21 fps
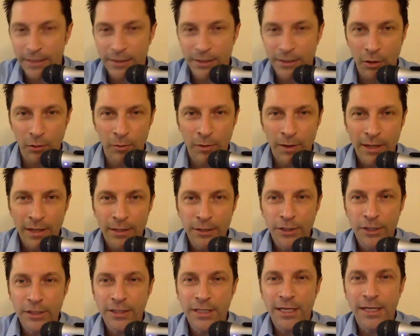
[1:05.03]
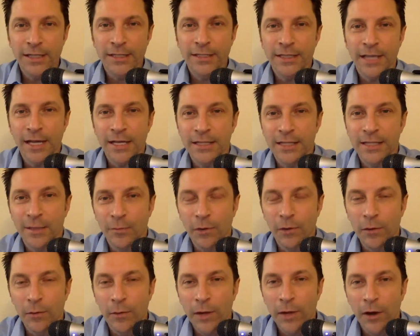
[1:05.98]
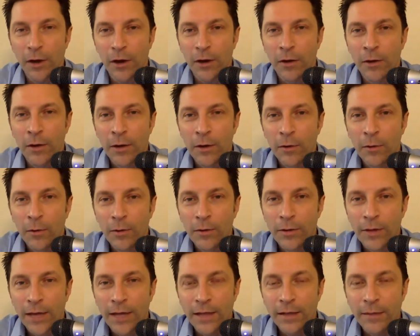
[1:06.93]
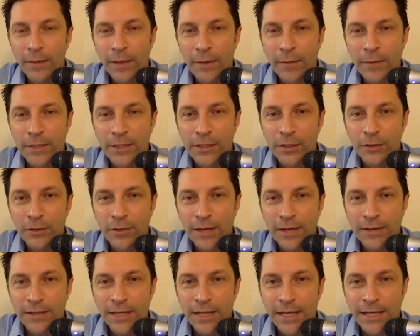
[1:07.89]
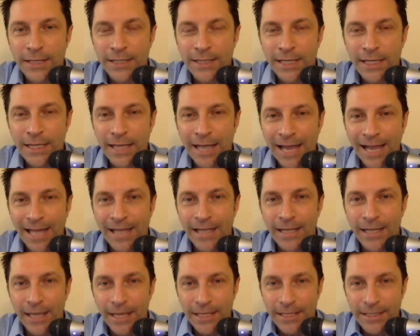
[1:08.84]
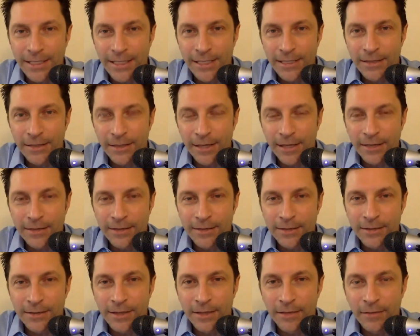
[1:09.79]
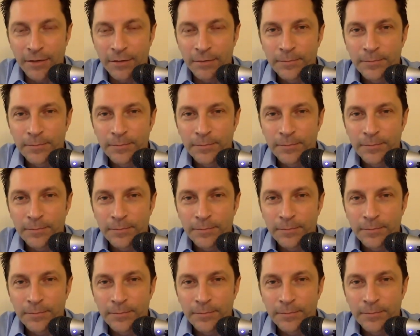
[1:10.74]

So just kind of size up where we are with Alabama's 2018 and 19 classes, Stephen?